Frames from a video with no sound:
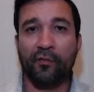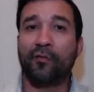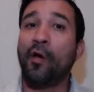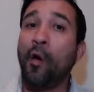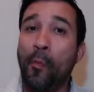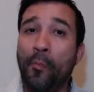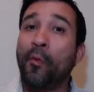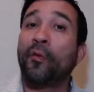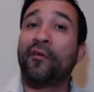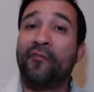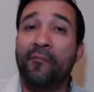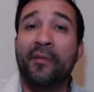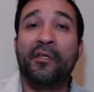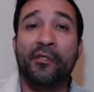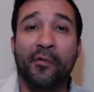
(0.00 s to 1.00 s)
The whole point of
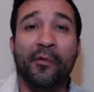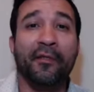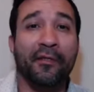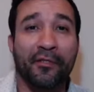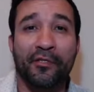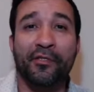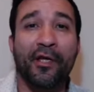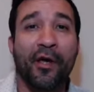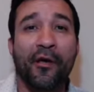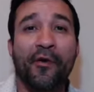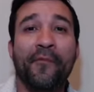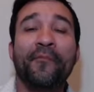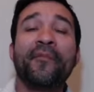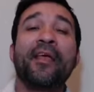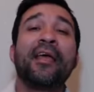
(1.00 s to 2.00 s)
me doing the
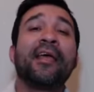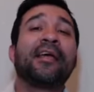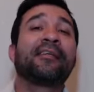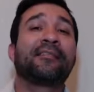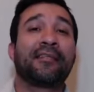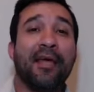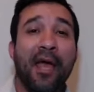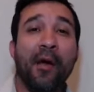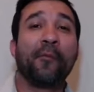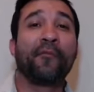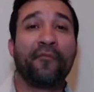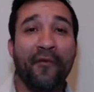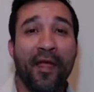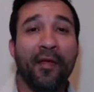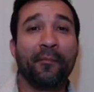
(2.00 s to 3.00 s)
show is to help
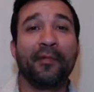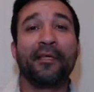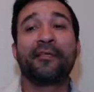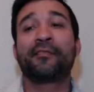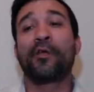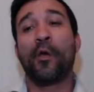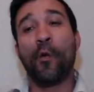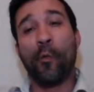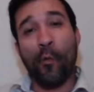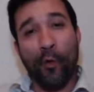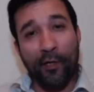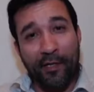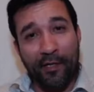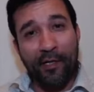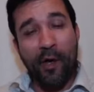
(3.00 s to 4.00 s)
families
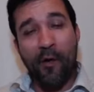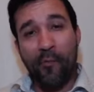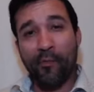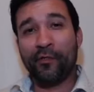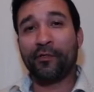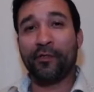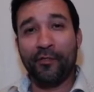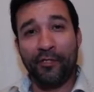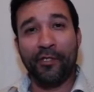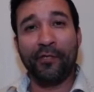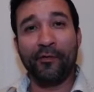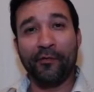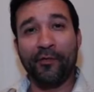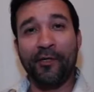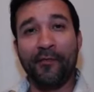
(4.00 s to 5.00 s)
work at home with their
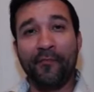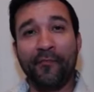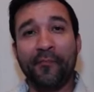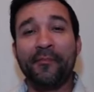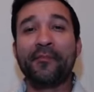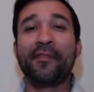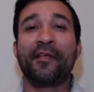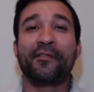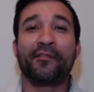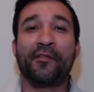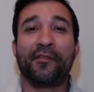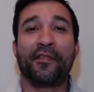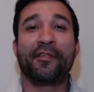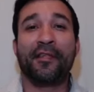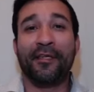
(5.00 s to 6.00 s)
children so
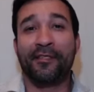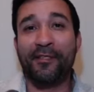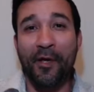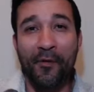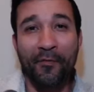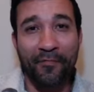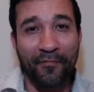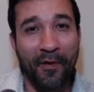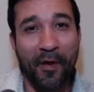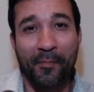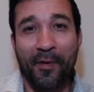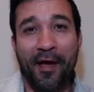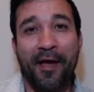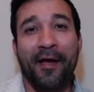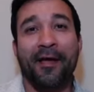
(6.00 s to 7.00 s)
that they don't fall
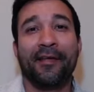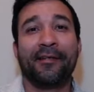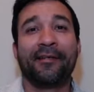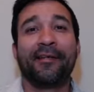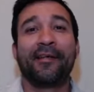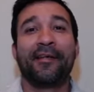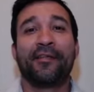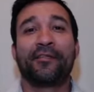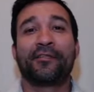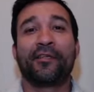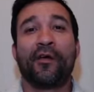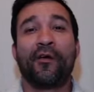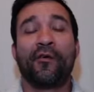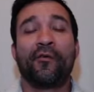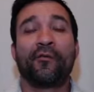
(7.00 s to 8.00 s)
behind.
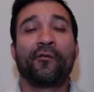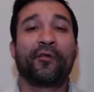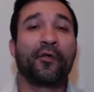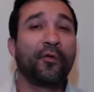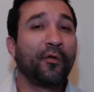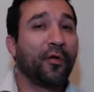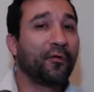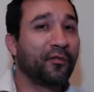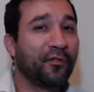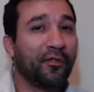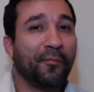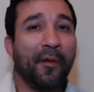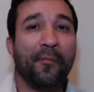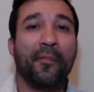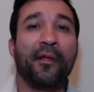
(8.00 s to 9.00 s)
So kudos to
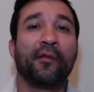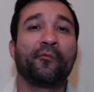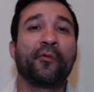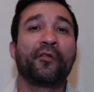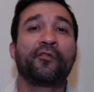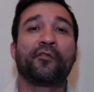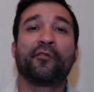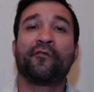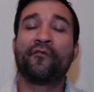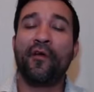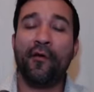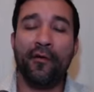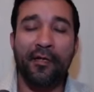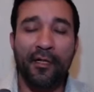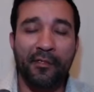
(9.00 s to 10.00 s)
my buddy Richard.
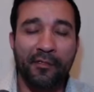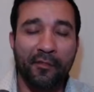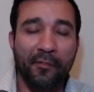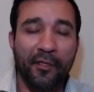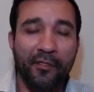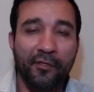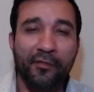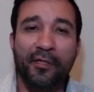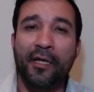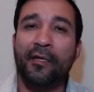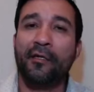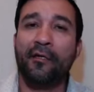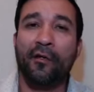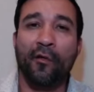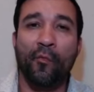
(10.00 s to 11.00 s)
Very nice to meet you, Dana.
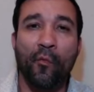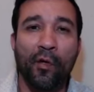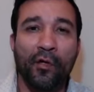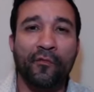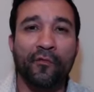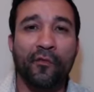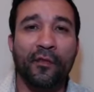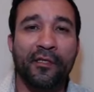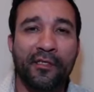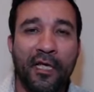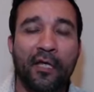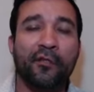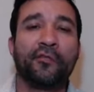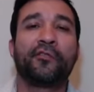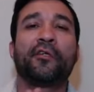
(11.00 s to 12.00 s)
You're a wonderful,
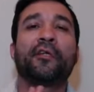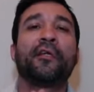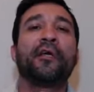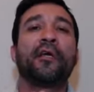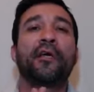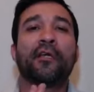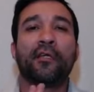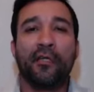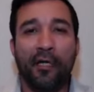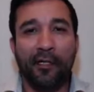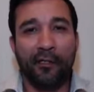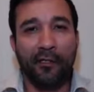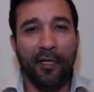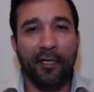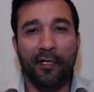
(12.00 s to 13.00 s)
intelligent
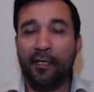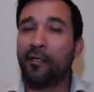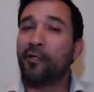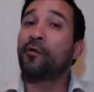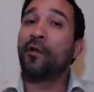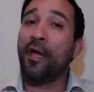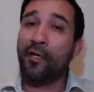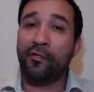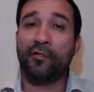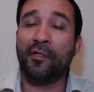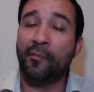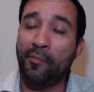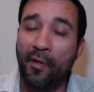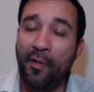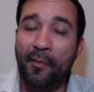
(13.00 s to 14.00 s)
young lady. You actually
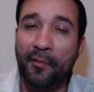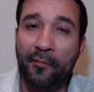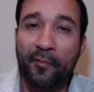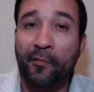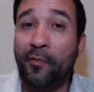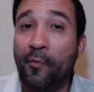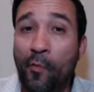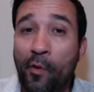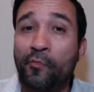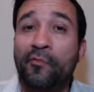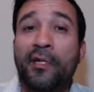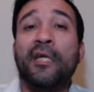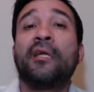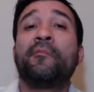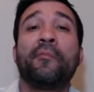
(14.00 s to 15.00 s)
probably won't
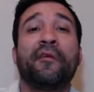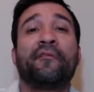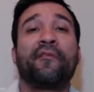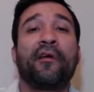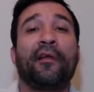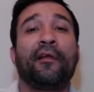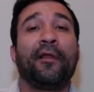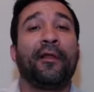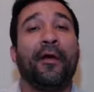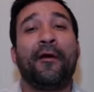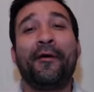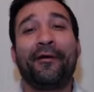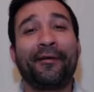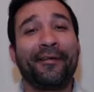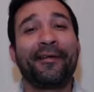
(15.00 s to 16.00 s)
need me very
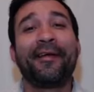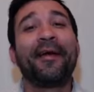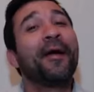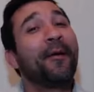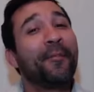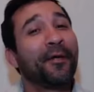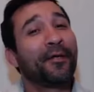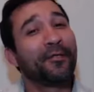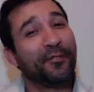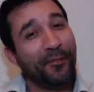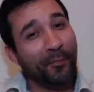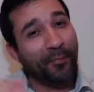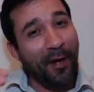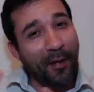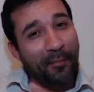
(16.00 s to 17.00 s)
long because you'll
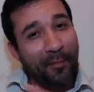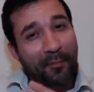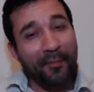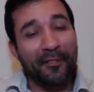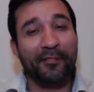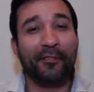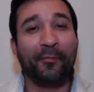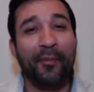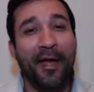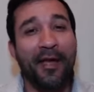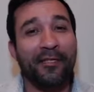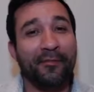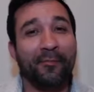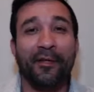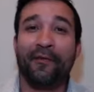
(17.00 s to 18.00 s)
probably
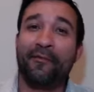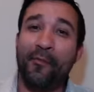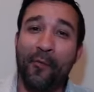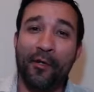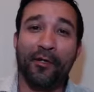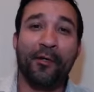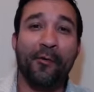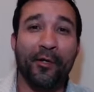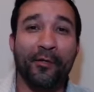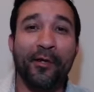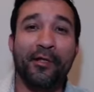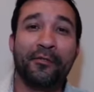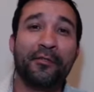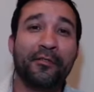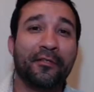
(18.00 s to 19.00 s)
surpass me. If you want to know what
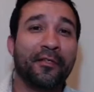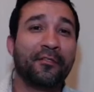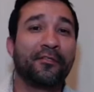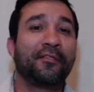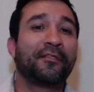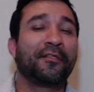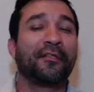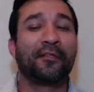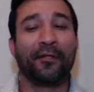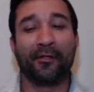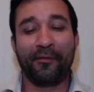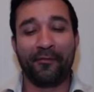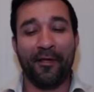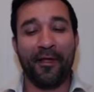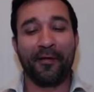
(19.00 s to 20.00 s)
grade she's in, she's in
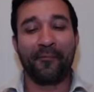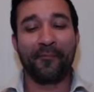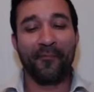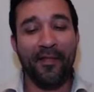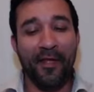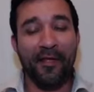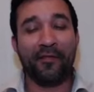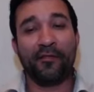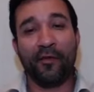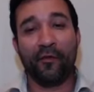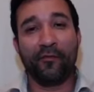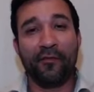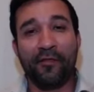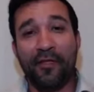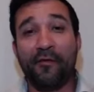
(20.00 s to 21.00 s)
third grade.
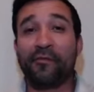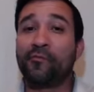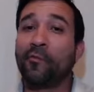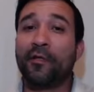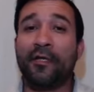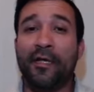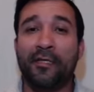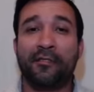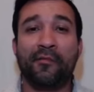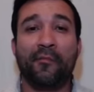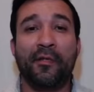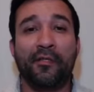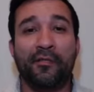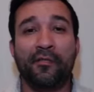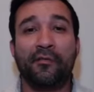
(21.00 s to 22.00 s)
So it was really nice to
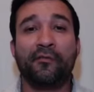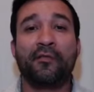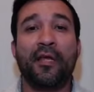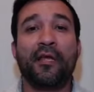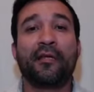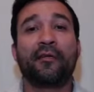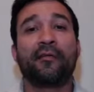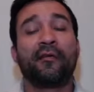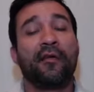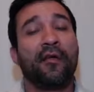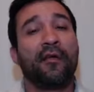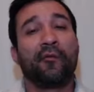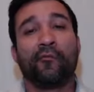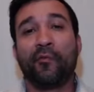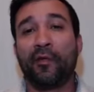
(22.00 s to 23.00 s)
meet you, Dana.
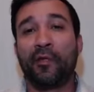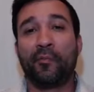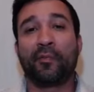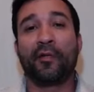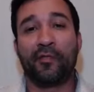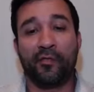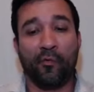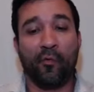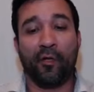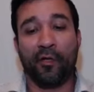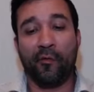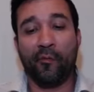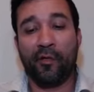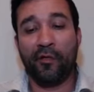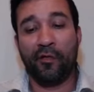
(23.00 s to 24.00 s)
Really pleasure
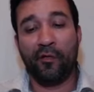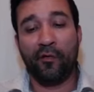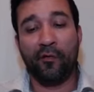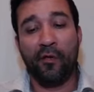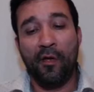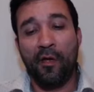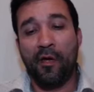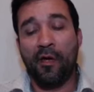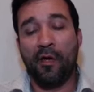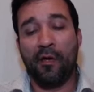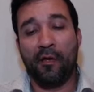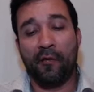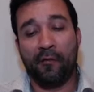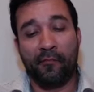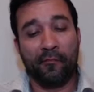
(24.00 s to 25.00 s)
working with you.
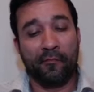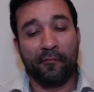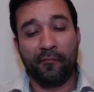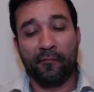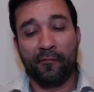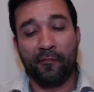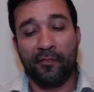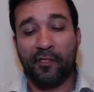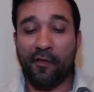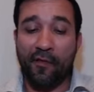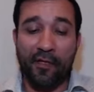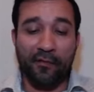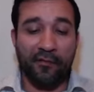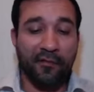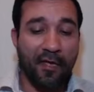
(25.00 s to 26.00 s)
Um, so
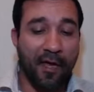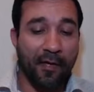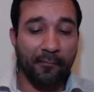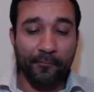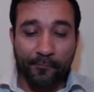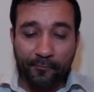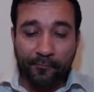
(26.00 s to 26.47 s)
that's that.